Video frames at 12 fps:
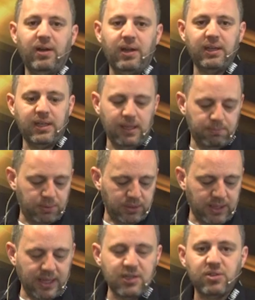I keep
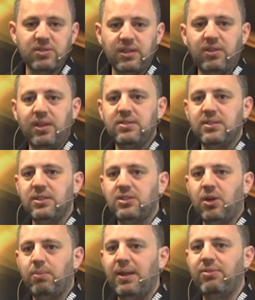putting interesting things in the
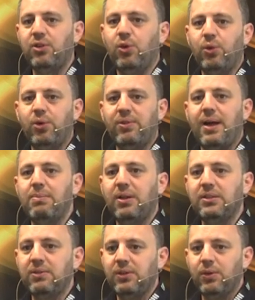top left corner of our
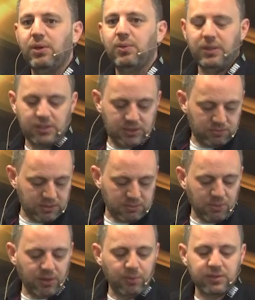MultiViewer, which this
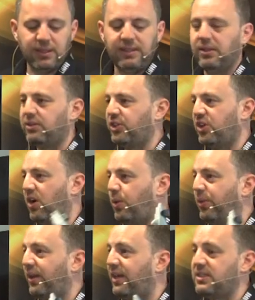morning was a shark
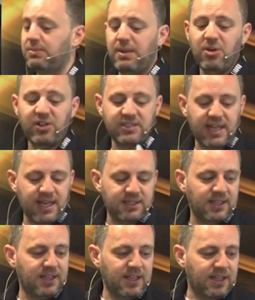with a laser beam on its head.